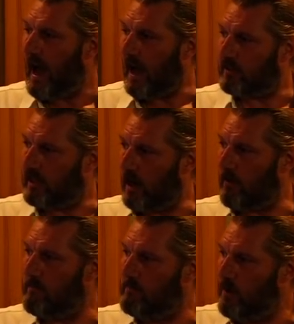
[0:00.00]

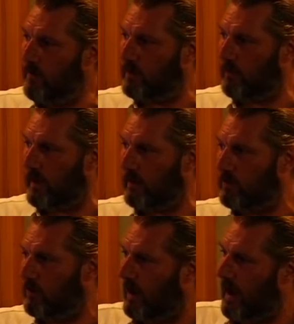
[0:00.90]
artillery moved to within
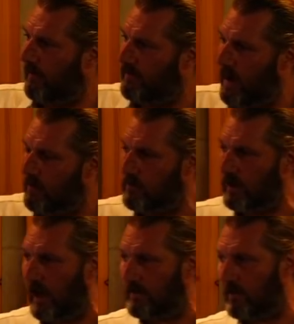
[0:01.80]

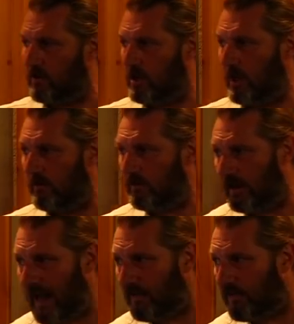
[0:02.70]
2,500 yards of the Germans,
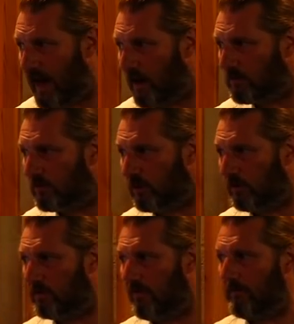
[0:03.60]
and 8,000
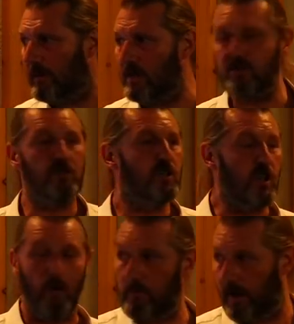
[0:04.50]
tons of ammunition
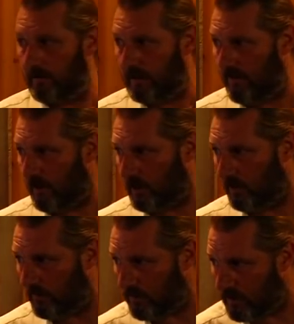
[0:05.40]
stockpiled near the
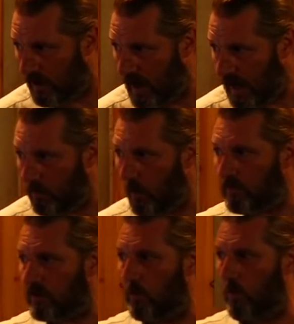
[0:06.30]
guns. He
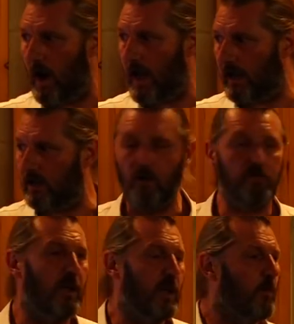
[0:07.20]
wants the wire
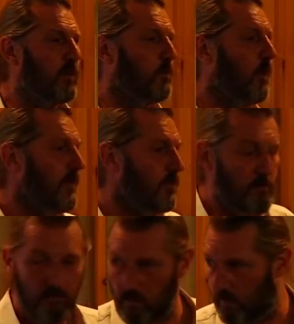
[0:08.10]
cut and he wants the weather
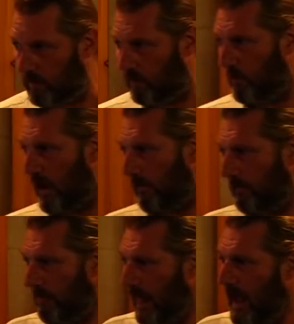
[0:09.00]
improved as
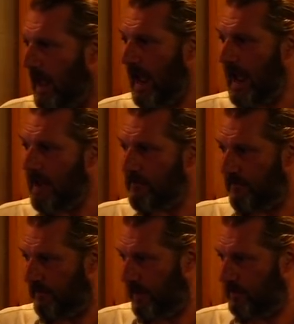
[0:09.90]
well.
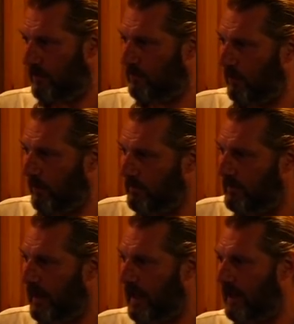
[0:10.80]
If this is done,
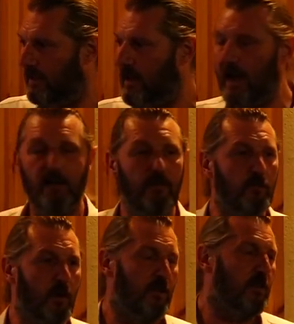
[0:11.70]
then he can attack on the
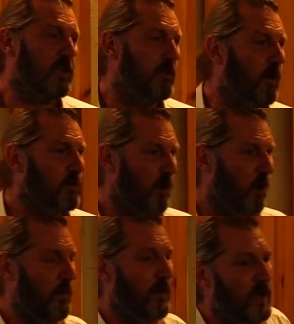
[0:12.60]
26th of
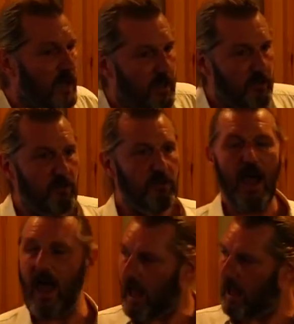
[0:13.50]
October. This is a
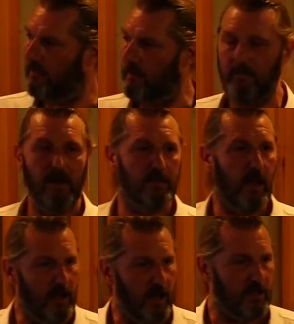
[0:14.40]
hell
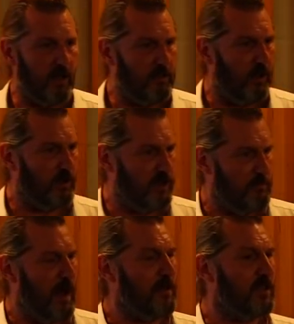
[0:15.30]
of a
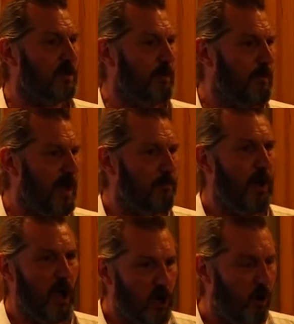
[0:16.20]
demand to be made
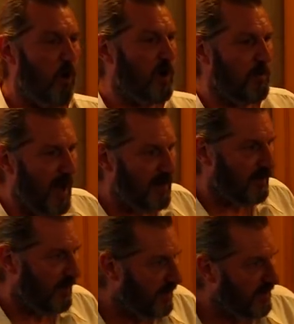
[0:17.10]
by a corps
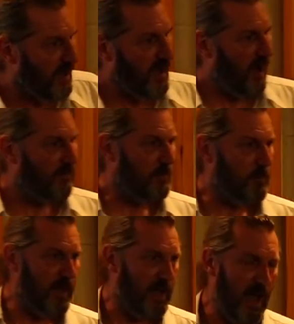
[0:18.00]
commander of the
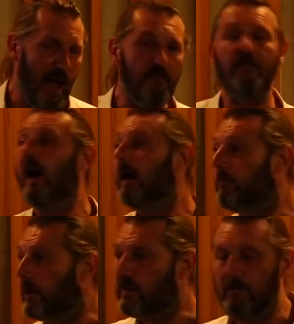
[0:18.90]
BEF,
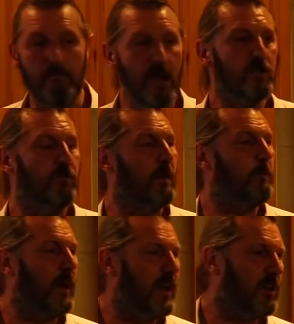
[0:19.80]
but it's a measure of the
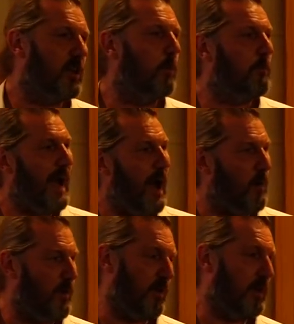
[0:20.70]
political
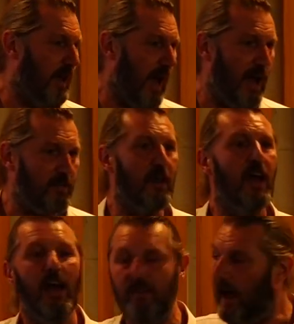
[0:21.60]
power that he has
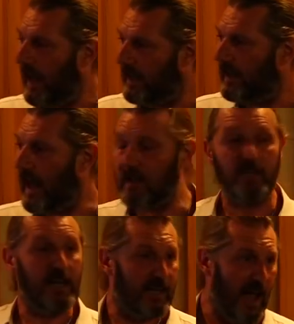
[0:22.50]
that he can
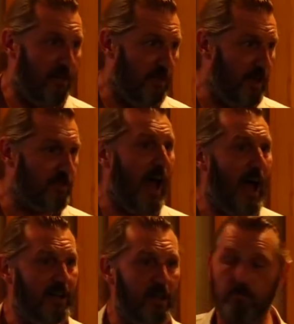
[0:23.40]
actually get this
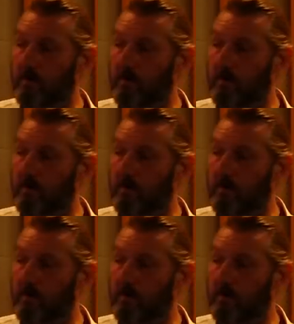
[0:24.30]
and it's